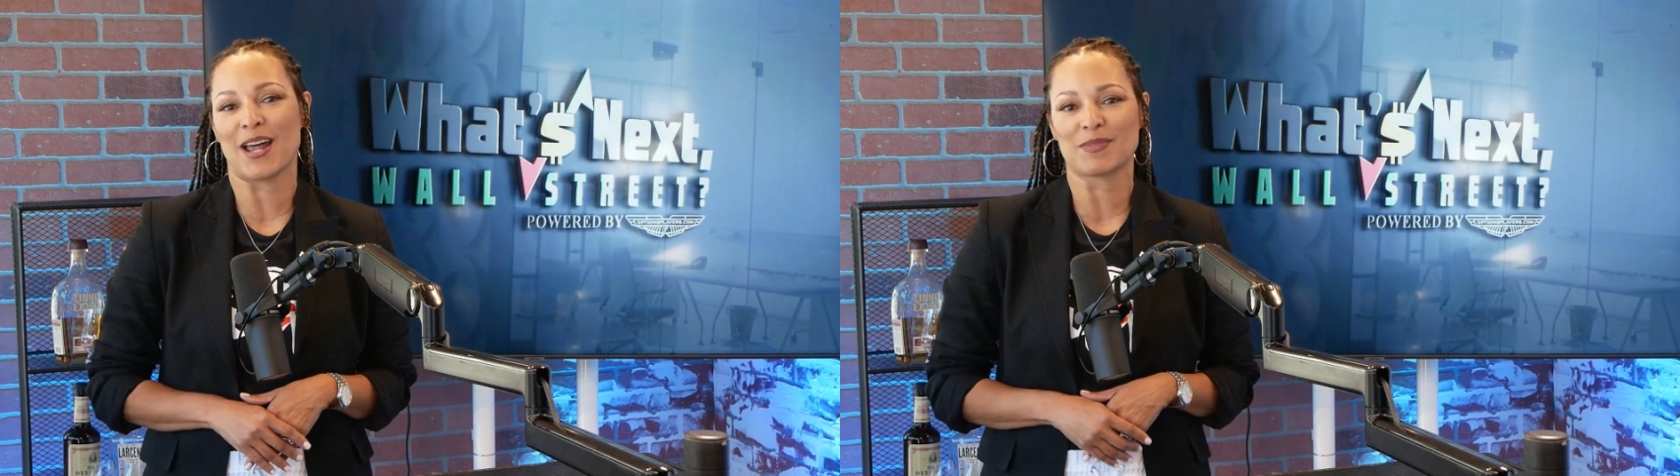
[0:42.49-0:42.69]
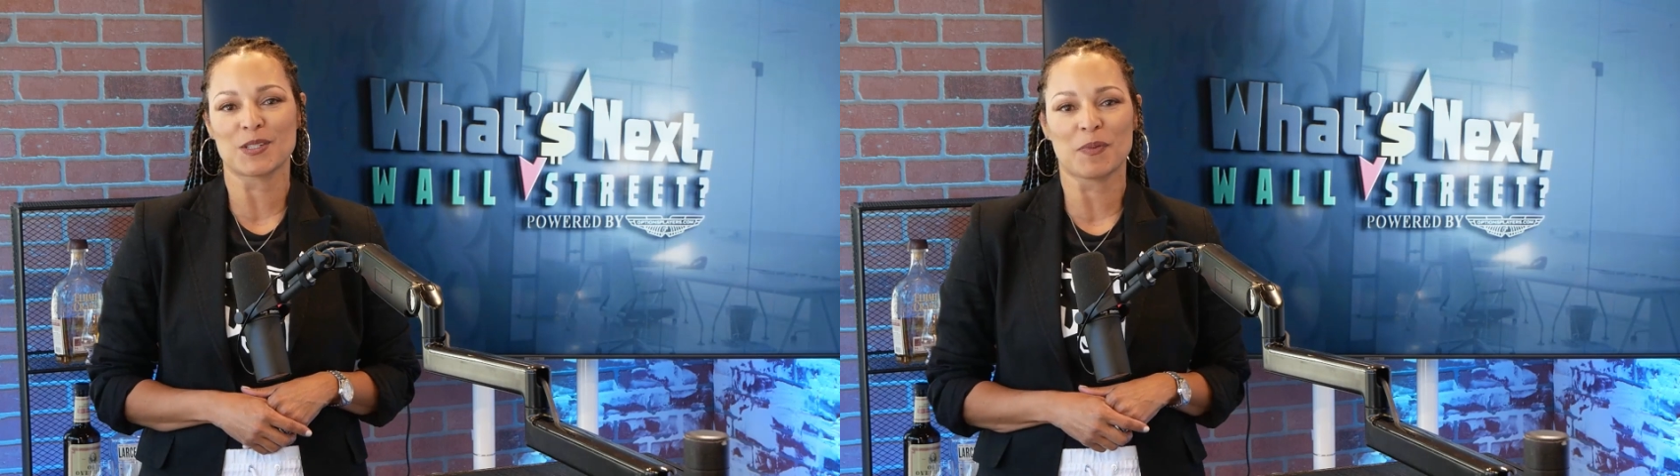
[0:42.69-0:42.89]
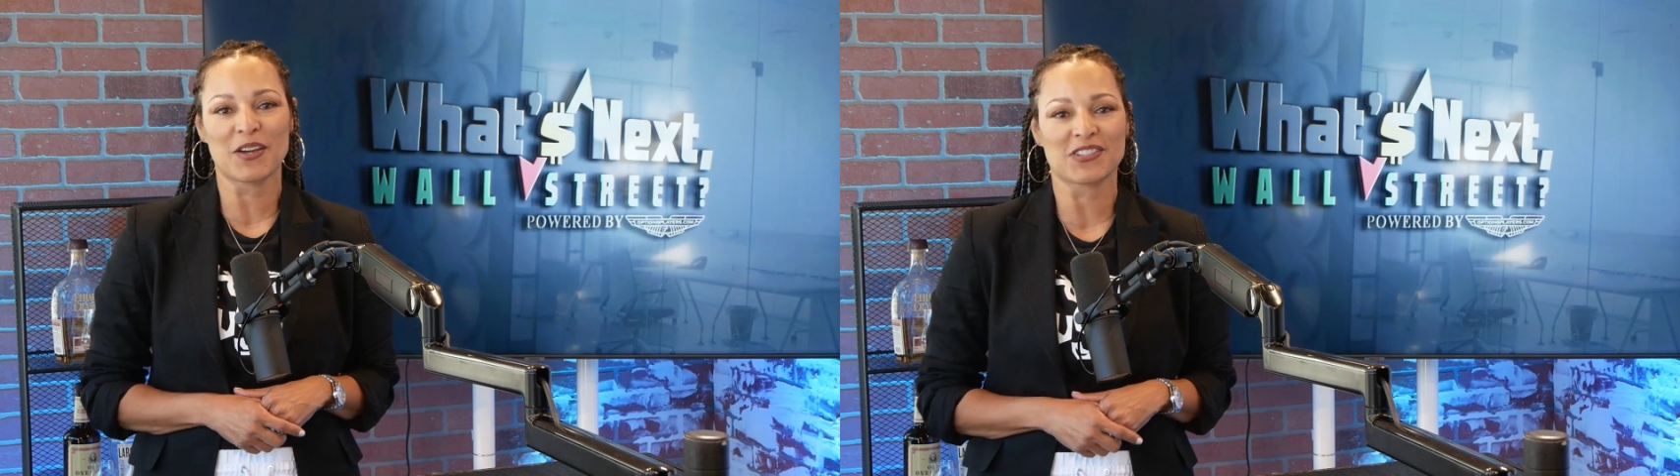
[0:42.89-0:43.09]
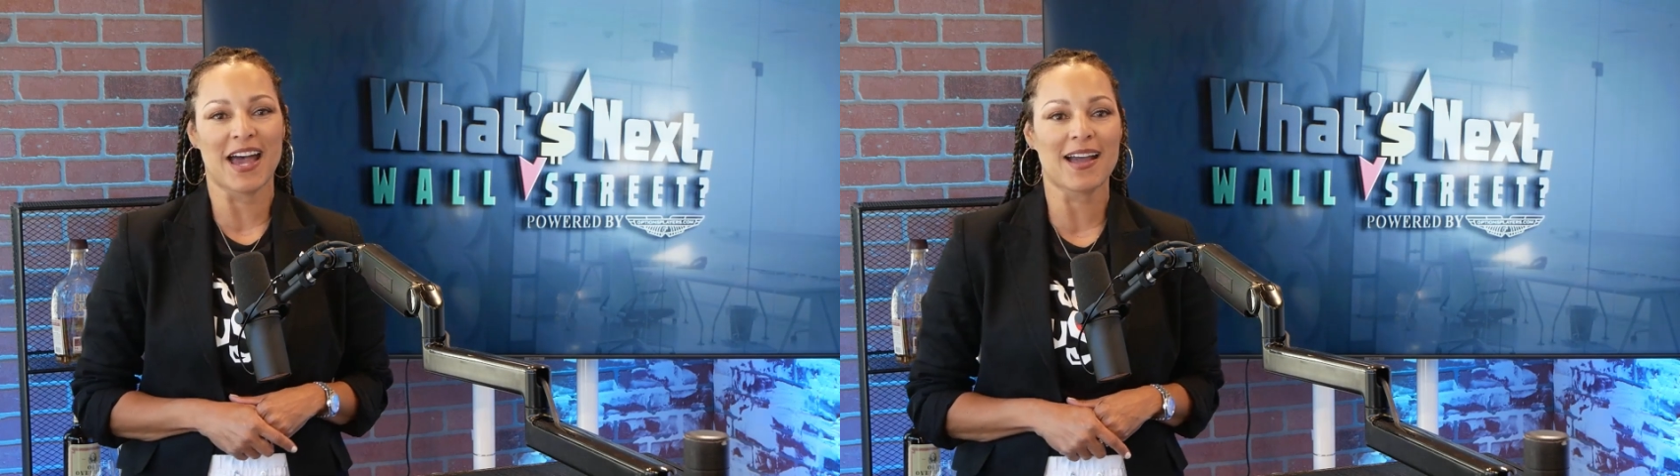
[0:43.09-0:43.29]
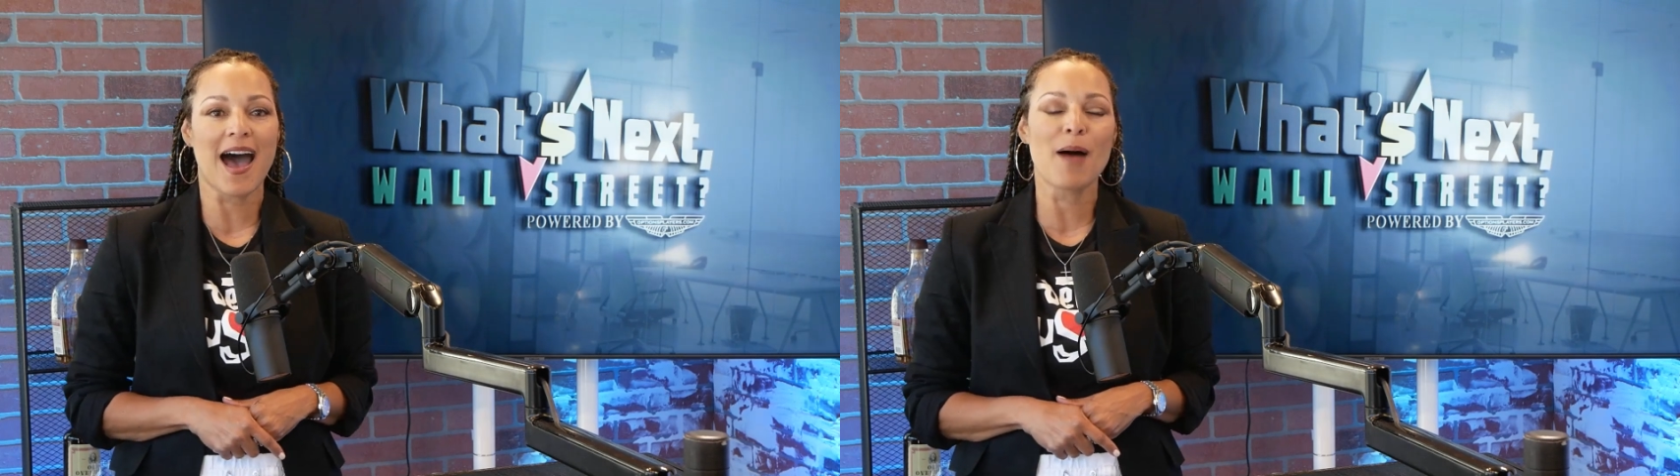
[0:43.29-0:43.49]

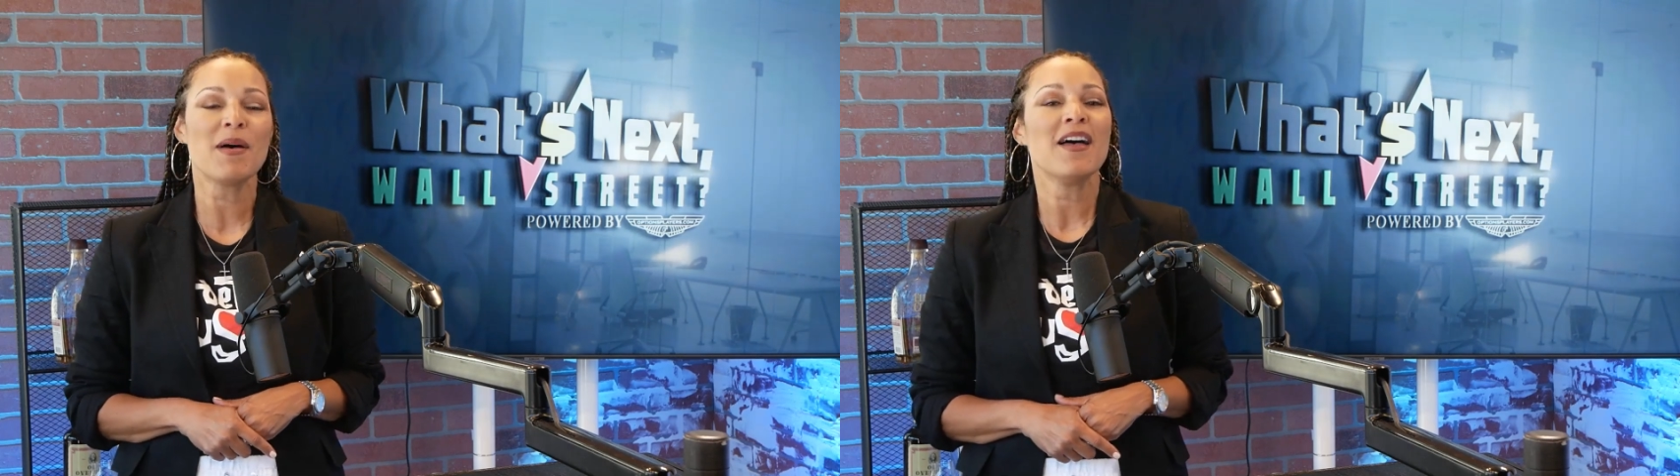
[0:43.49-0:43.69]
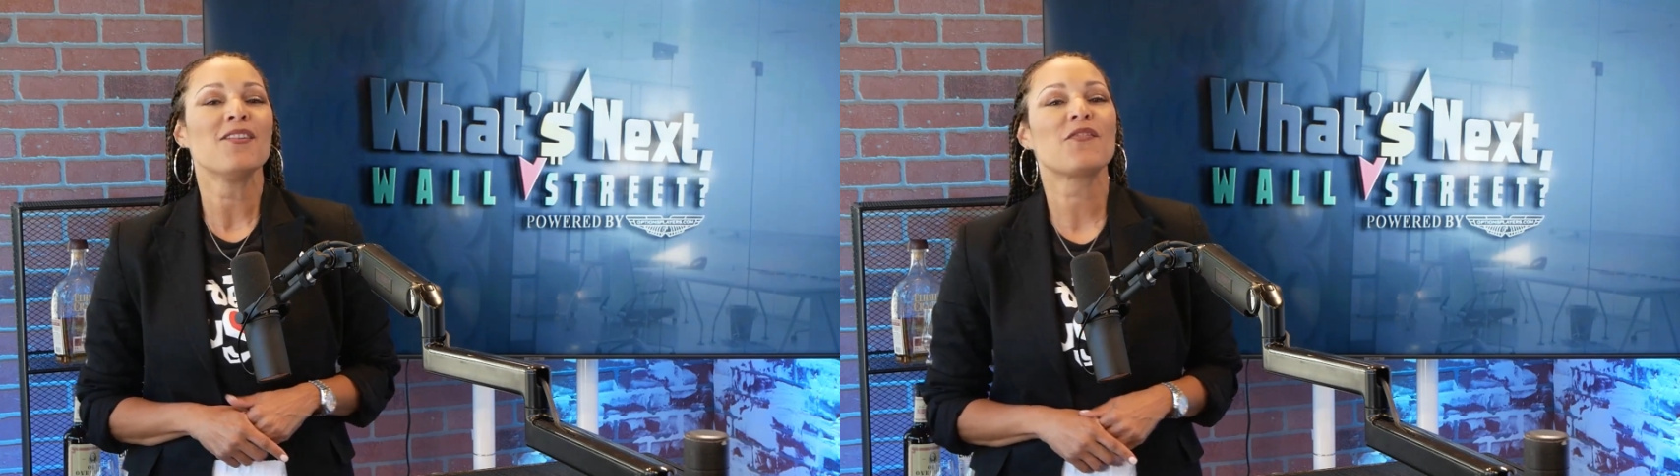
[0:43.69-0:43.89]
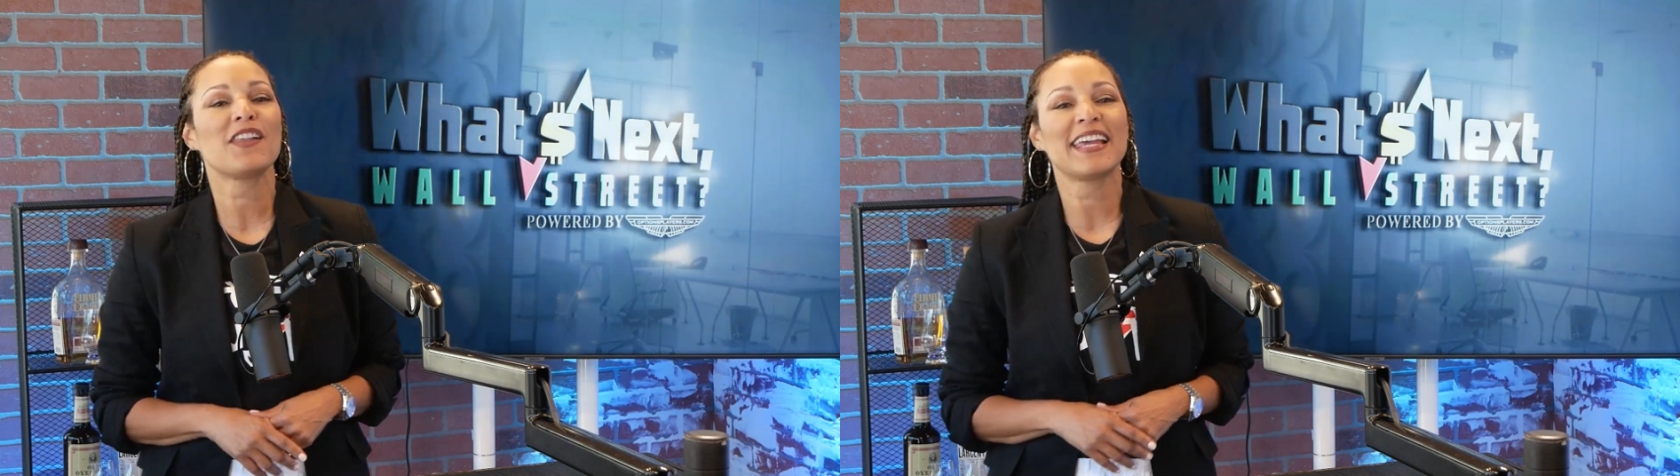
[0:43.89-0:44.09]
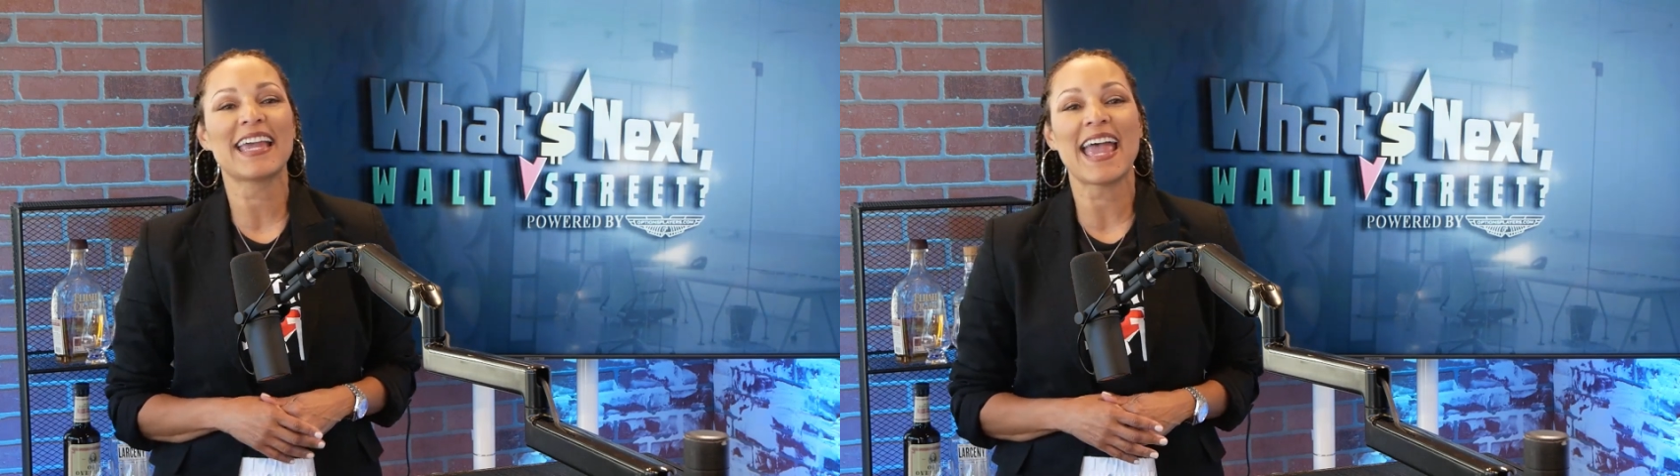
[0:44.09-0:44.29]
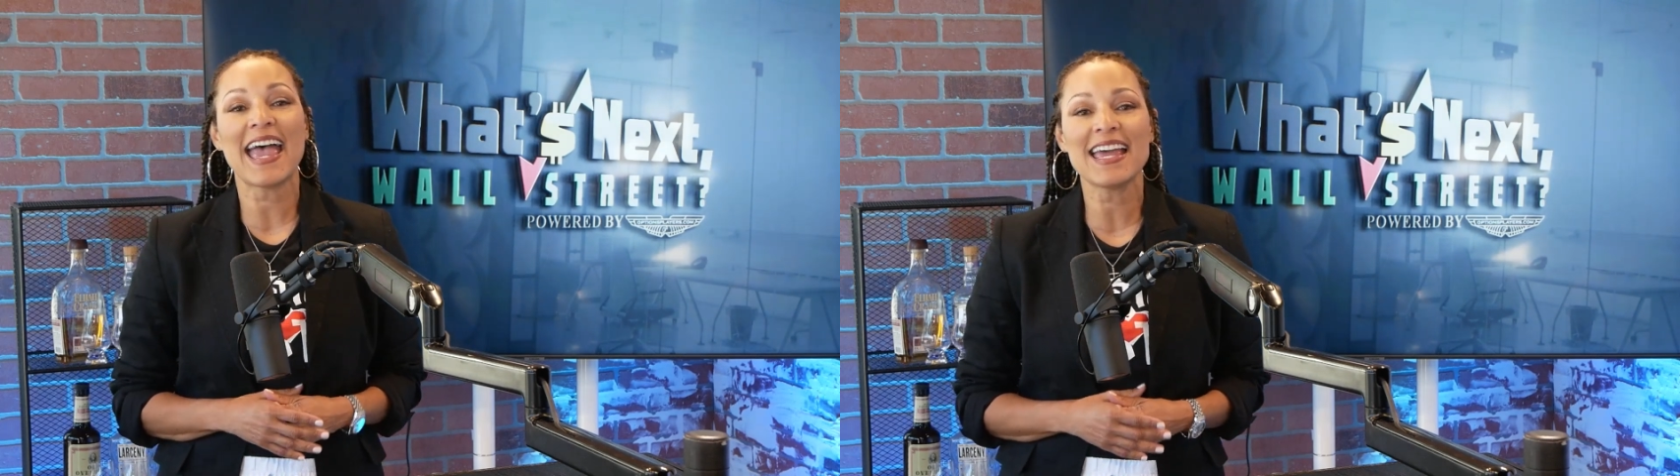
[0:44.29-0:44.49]
OptionsPlayers.com, filling
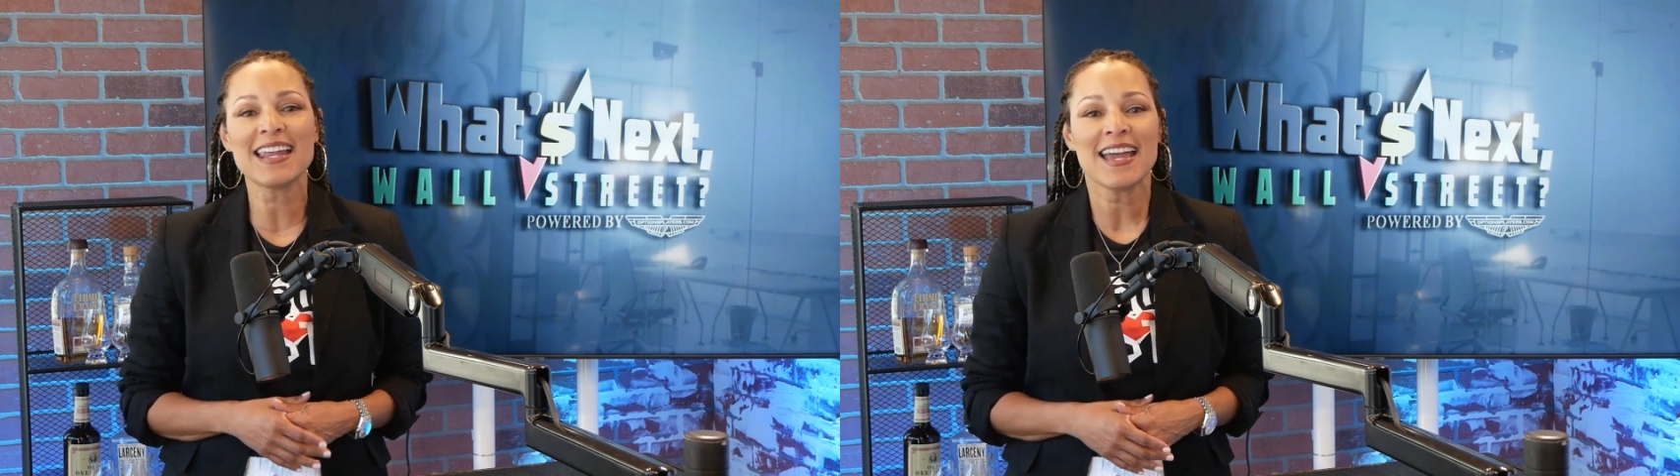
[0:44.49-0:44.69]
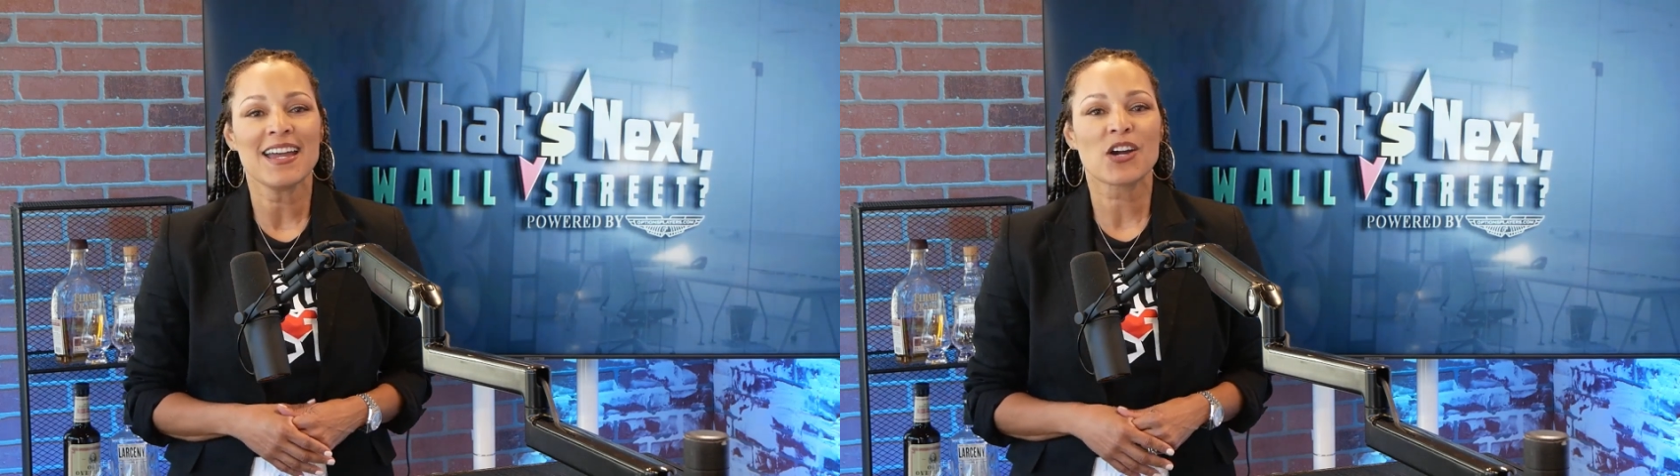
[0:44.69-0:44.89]
in.